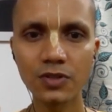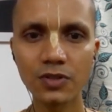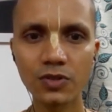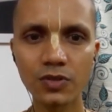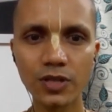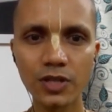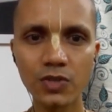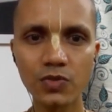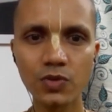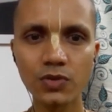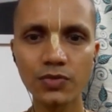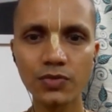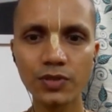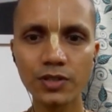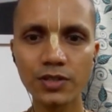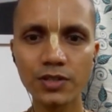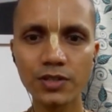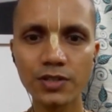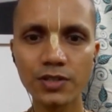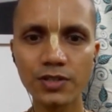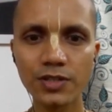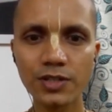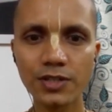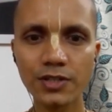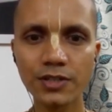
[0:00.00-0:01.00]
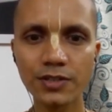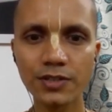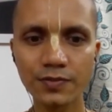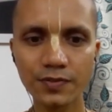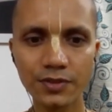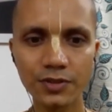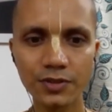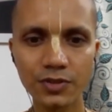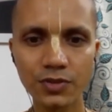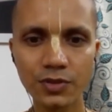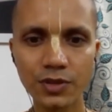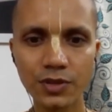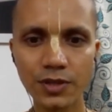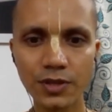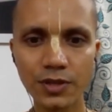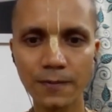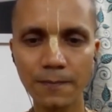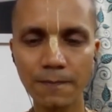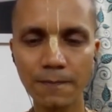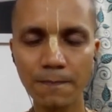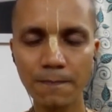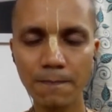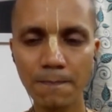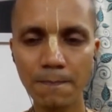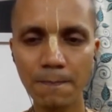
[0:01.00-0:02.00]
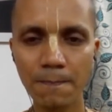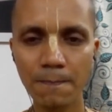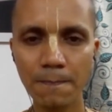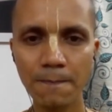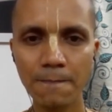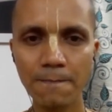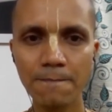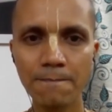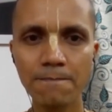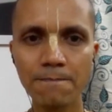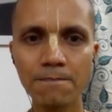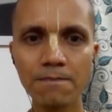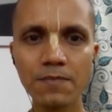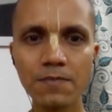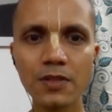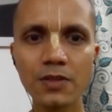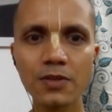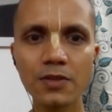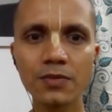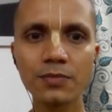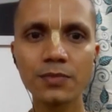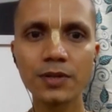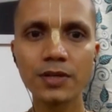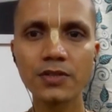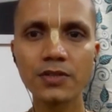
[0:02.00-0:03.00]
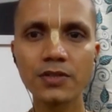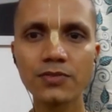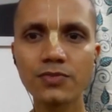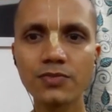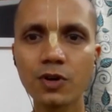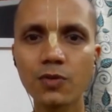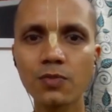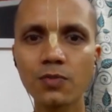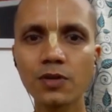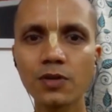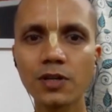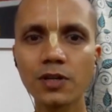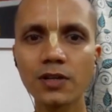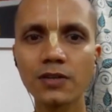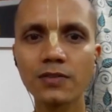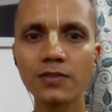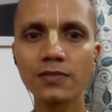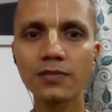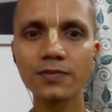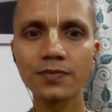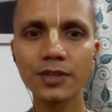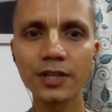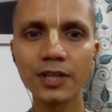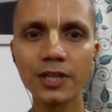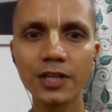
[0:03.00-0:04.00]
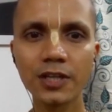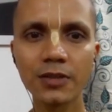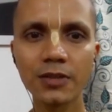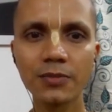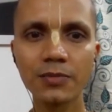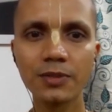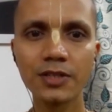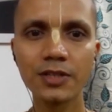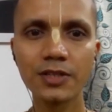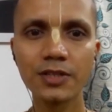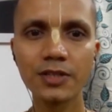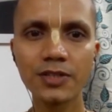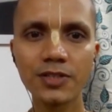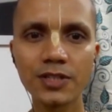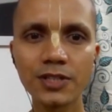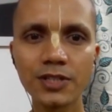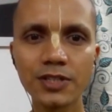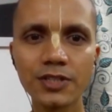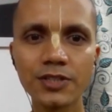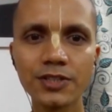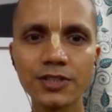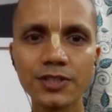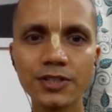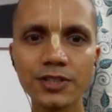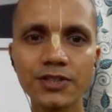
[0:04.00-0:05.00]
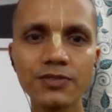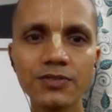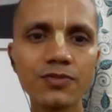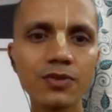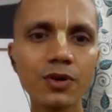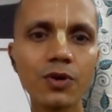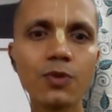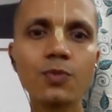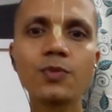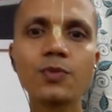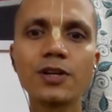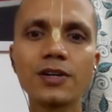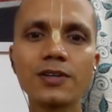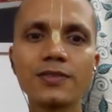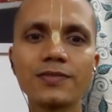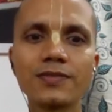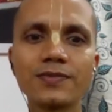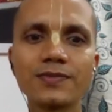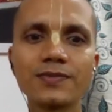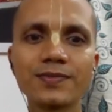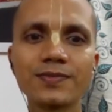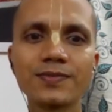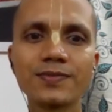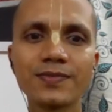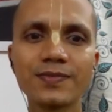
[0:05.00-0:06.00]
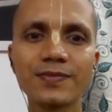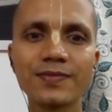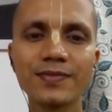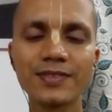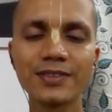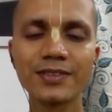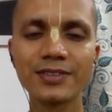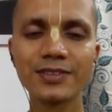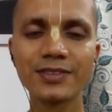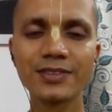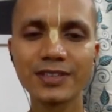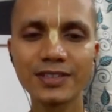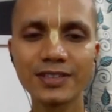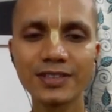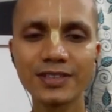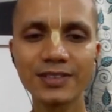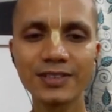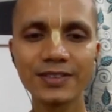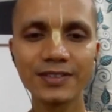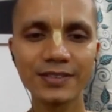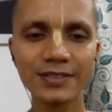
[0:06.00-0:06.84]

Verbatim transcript: So that's what we'll study today by the formula A, B, C, D, E formula. Okay.